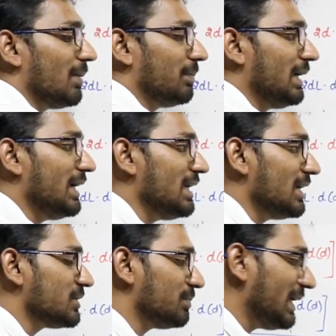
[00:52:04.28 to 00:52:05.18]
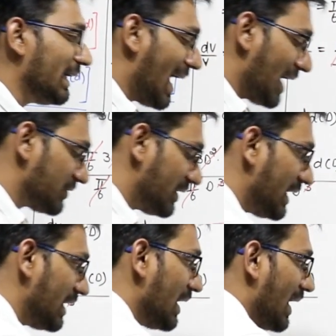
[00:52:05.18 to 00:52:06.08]
BD is B dash
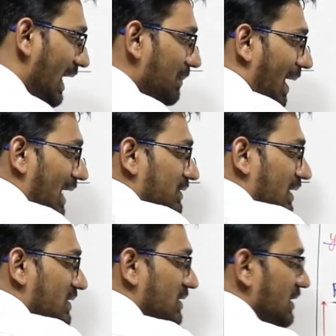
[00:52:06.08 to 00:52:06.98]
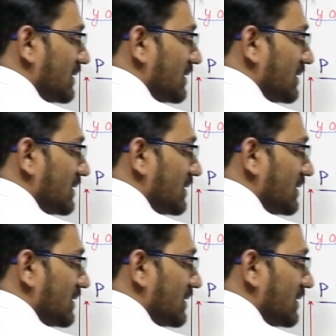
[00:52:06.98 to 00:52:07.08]
D, and by just